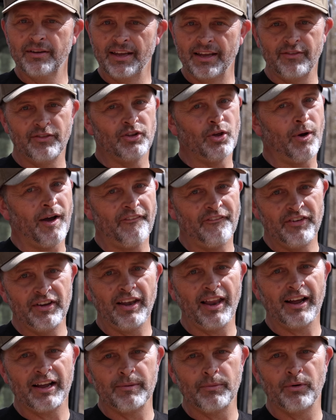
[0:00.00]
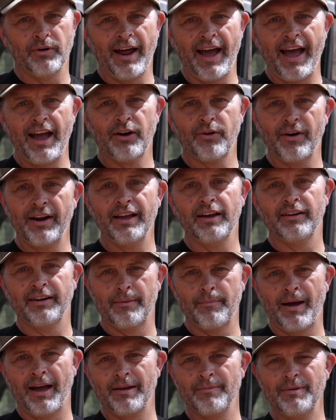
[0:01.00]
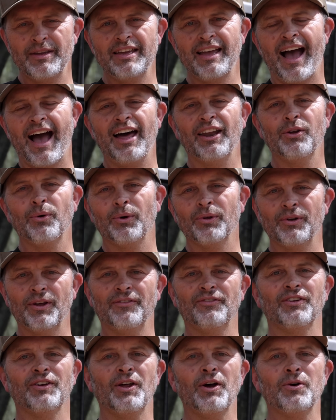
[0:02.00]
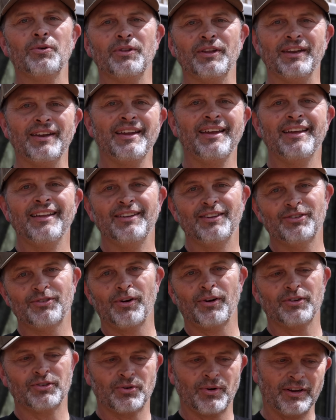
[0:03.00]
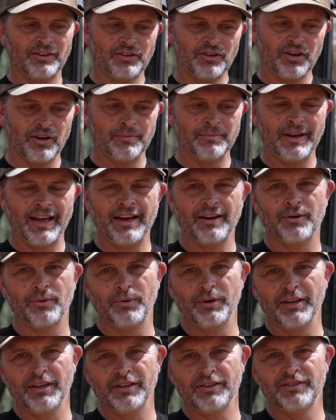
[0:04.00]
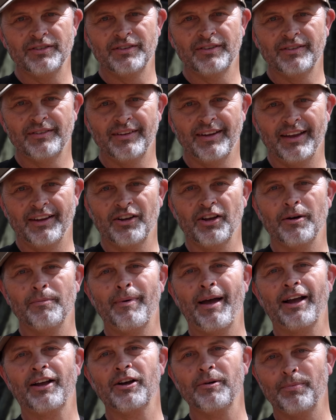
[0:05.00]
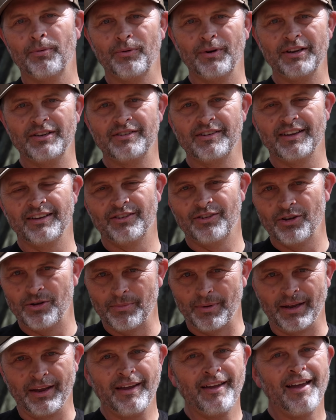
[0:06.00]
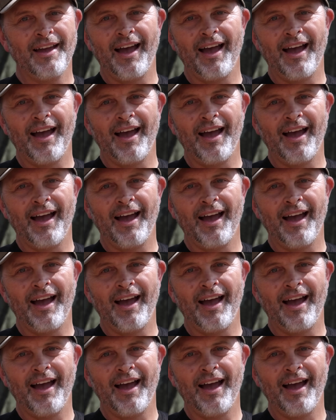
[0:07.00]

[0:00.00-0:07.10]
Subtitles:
Even though I feel like I'm on high ground, I know enough to know that this turkey's going to have to come down a ridge and come back up a ridge to get to me.